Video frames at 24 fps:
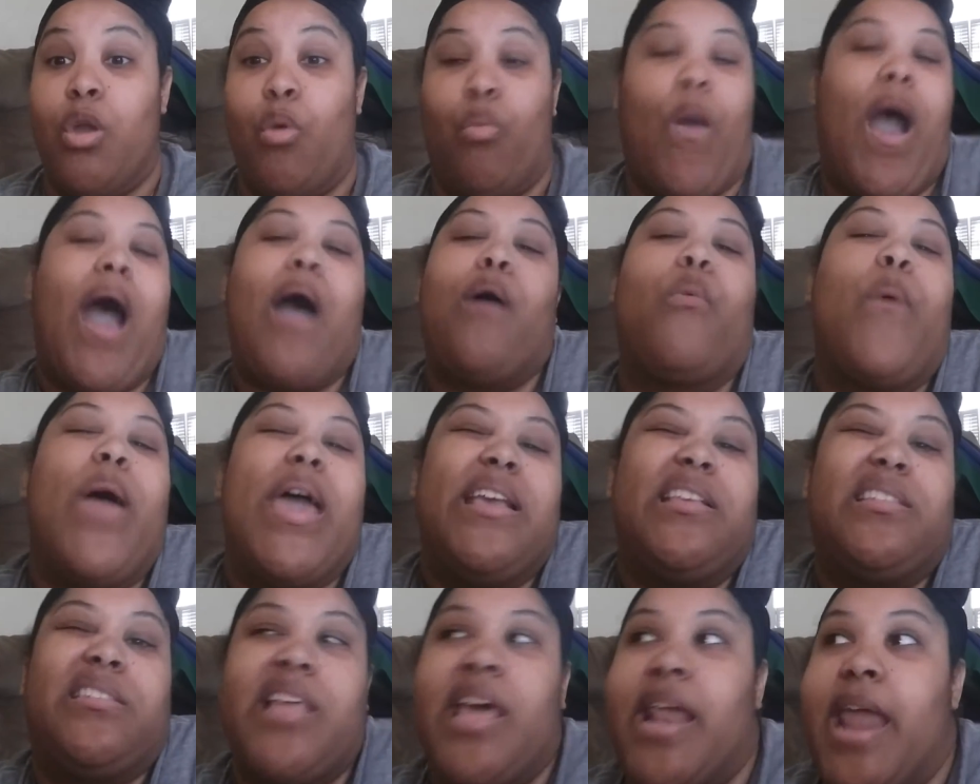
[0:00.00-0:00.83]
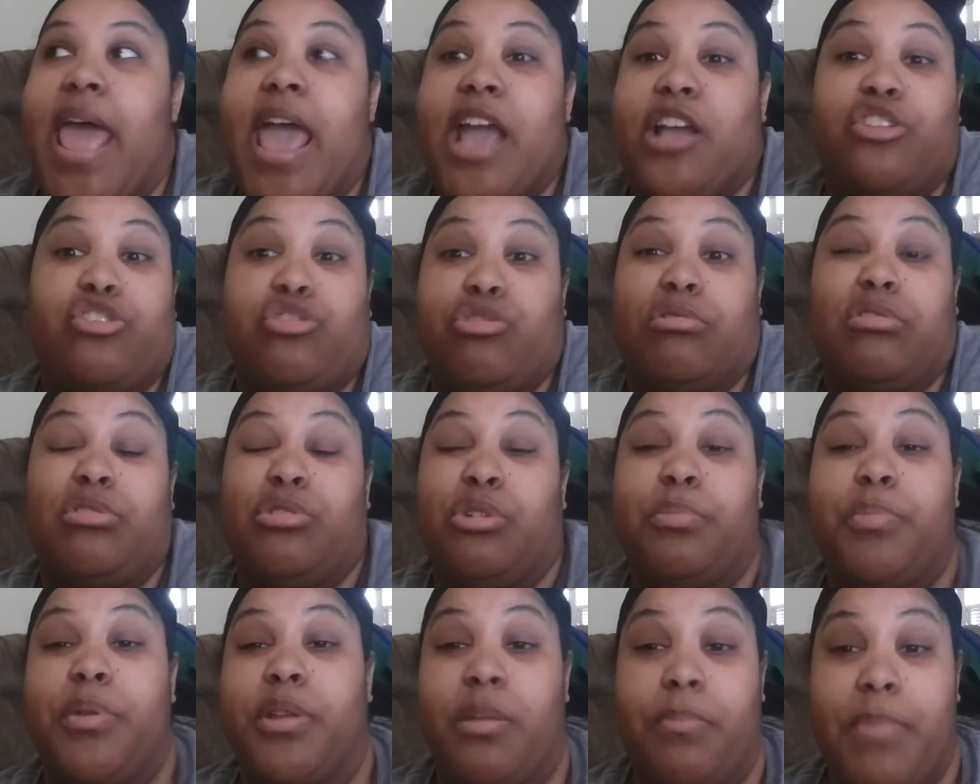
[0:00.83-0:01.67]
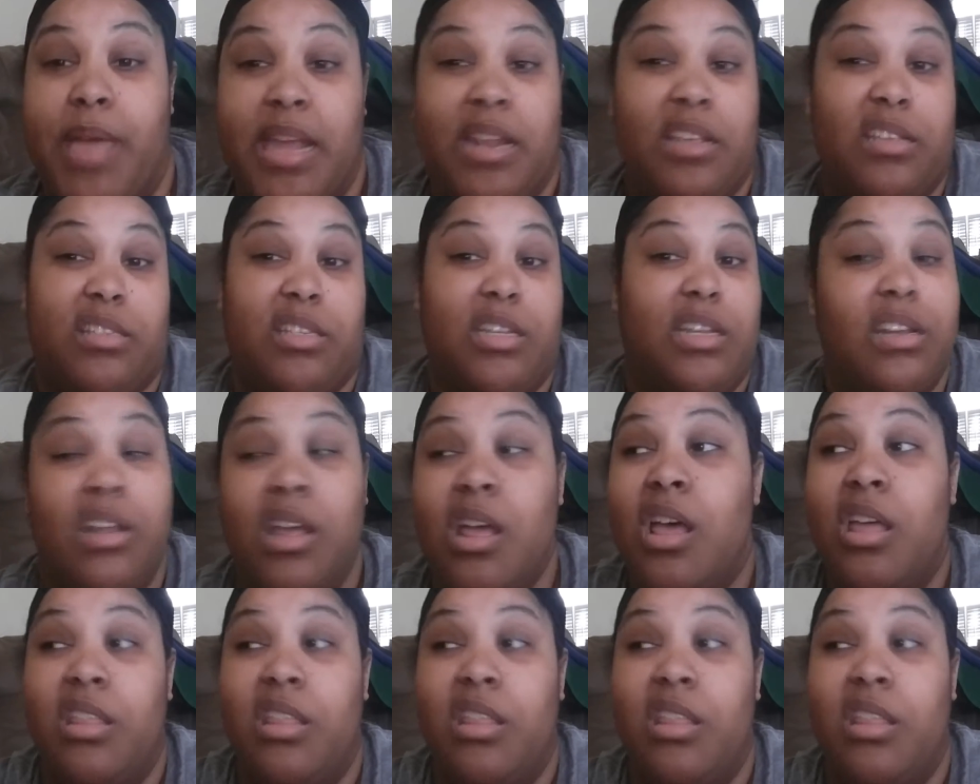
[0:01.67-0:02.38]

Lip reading: Why waste that extra little bit of medicine?